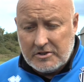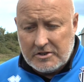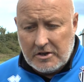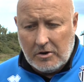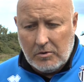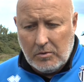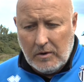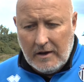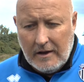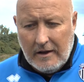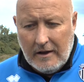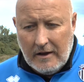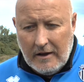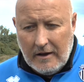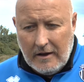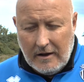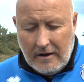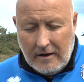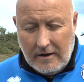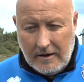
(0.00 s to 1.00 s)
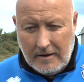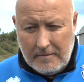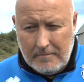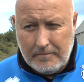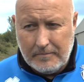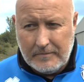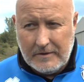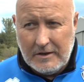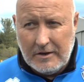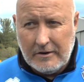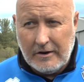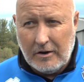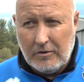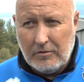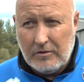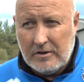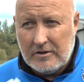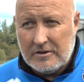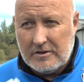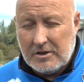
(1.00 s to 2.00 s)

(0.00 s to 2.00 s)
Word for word: So, um, you know,